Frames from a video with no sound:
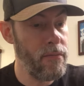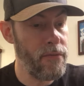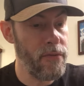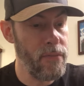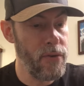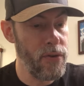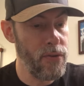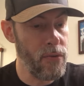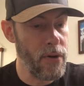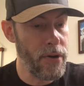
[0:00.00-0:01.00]
from New
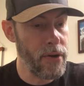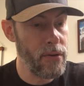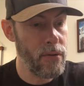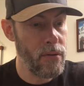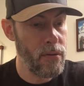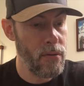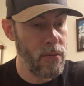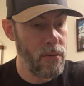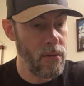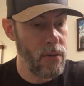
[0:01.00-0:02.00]
York,
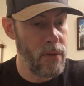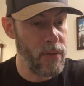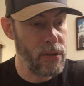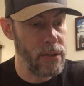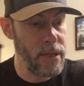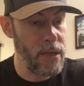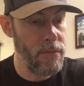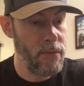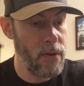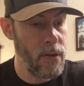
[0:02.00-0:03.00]
I
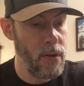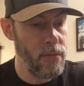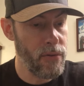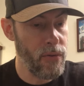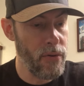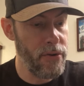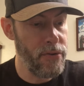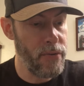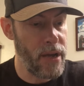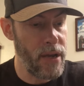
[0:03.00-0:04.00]
believe. Recorded in
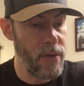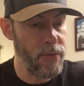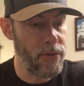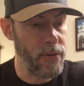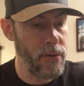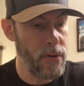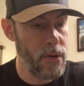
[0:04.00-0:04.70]
New Hampshire.